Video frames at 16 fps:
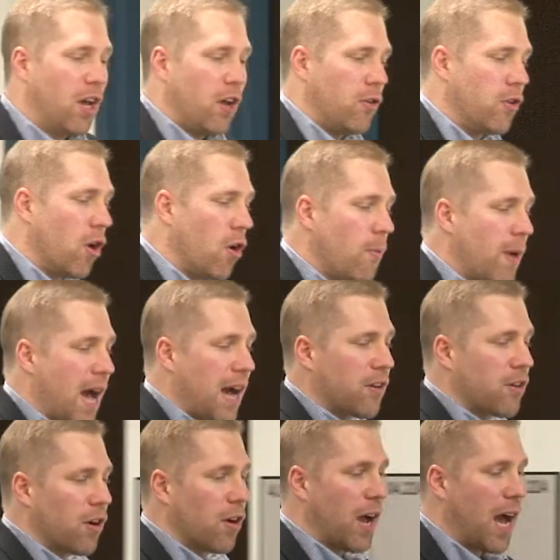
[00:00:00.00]
no
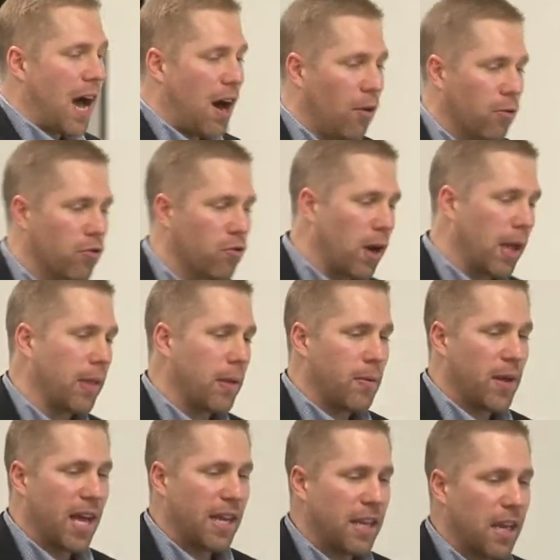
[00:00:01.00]
matter how strongly
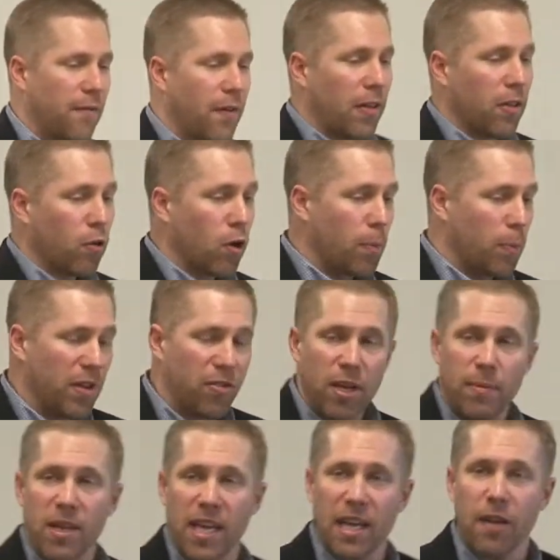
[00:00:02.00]
we identify the group, we
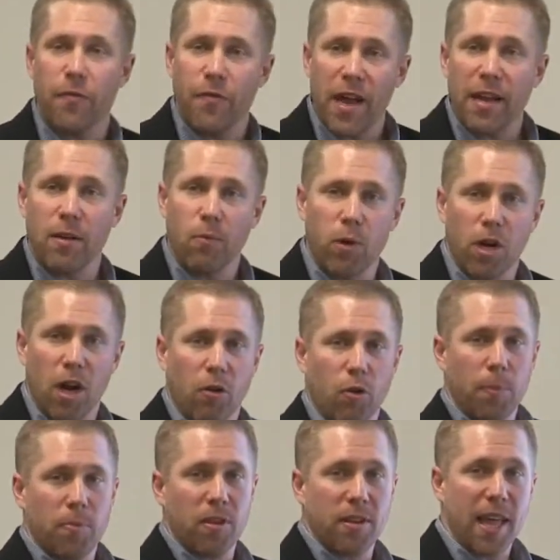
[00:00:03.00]
seem to get offended when our
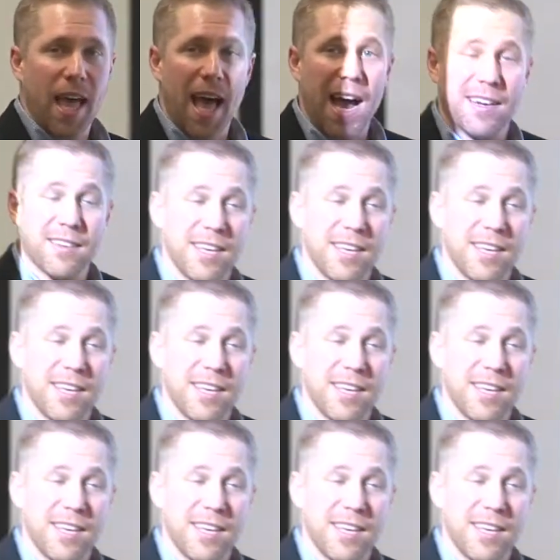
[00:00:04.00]
group's attacked.